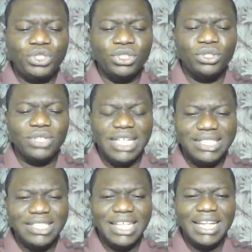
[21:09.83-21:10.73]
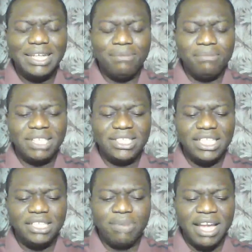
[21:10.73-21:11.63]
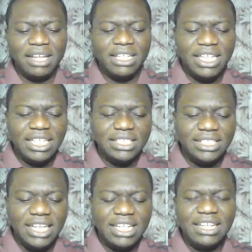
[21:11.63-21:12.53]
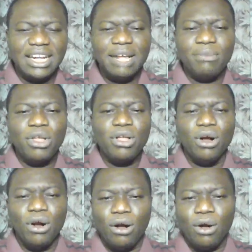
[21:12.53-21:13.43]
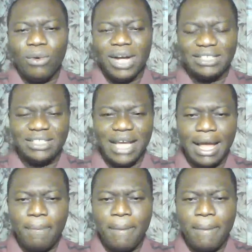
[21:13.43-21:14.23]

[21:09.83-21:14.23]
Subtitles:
You can send a message by Telegram or WhatsApp